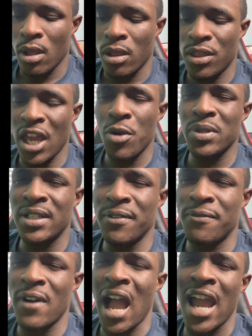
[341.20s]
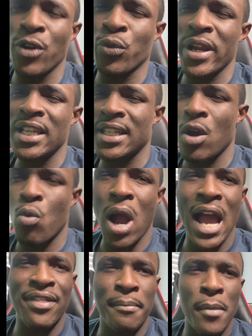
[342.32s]
there is divine reasoning
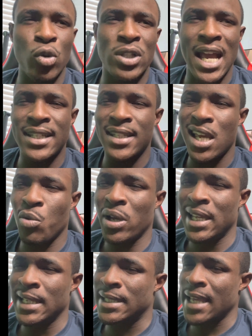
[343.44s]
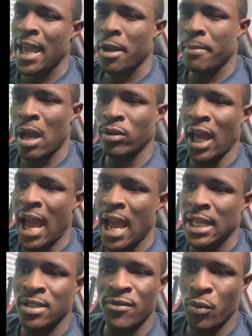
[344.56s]
why the Most High said what He said about the
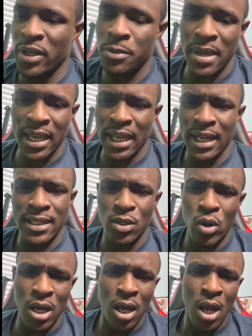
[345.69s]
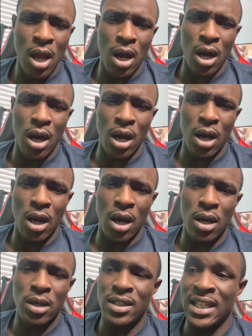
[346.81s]
eyes of a rich man getting into a uh,
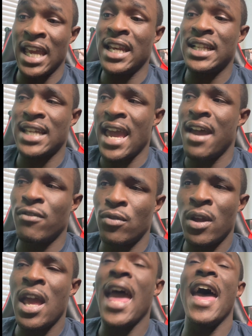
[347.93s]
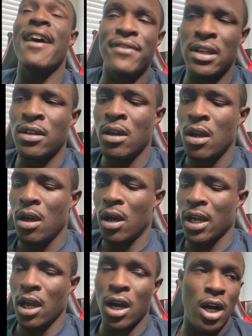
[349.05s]
uh, getting into heaven. Heaven, a,
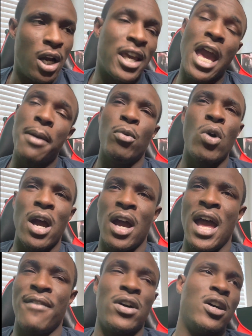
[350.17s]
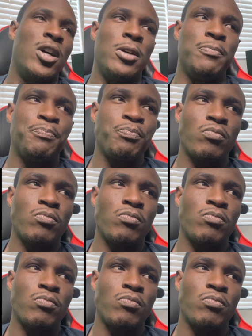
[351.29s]
a, camel have a um